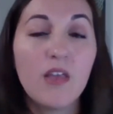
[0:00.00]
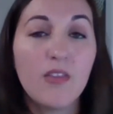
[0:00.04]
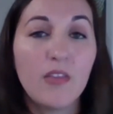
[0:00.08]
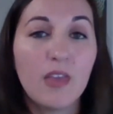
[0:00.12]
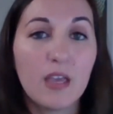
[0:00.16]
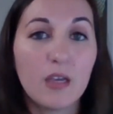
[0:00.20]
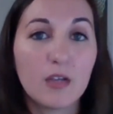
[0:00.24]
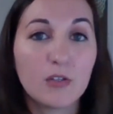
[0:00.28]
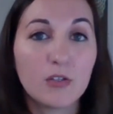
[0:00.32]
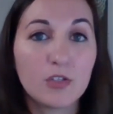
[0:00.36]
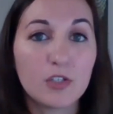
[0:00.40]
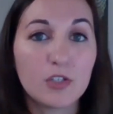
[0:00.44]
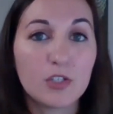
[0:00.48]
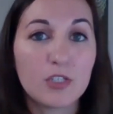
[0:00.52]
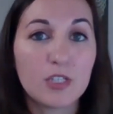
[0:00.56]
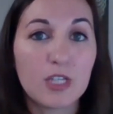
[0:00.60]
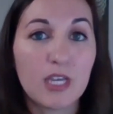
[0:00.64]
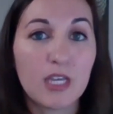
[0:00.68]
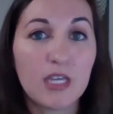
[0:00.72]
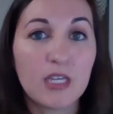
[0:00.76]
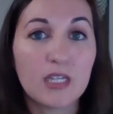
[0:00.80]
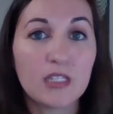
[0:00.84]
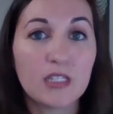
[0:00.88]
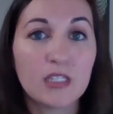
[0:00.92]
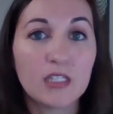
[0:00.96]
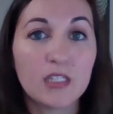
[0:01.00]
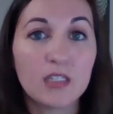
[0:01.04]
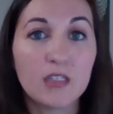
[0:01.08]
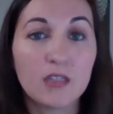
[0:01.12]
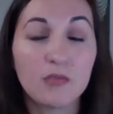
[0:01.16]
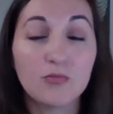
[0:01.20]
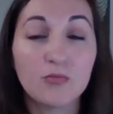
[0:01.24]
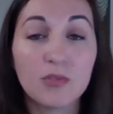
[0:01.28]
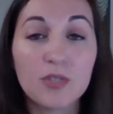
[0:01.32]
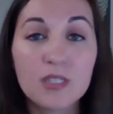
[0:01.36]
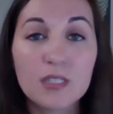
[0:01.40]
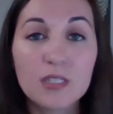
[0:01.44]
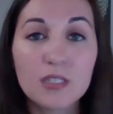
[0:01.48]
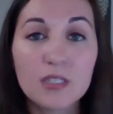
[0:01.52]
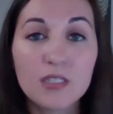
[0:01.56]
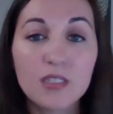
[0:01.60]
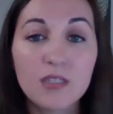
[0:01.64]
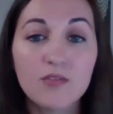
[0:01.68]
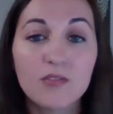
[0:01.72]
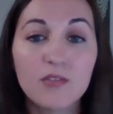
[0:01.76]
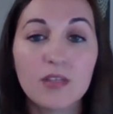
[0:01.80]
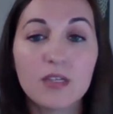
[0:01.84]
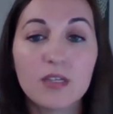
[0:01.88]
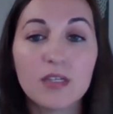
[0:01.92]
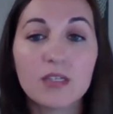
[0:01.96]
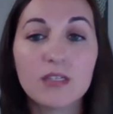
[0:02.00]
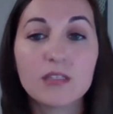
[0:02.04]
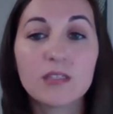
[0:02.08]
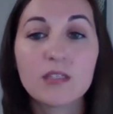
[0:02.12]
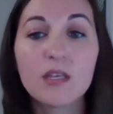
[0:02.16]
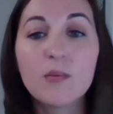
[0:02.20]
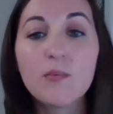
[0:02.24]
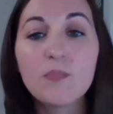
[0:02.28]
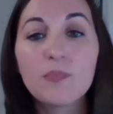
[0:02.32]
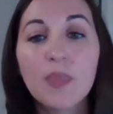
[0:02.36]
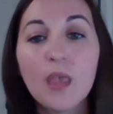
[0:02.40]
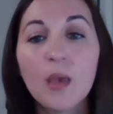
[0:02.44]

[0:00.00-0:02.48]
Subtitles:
they understand the risks of this,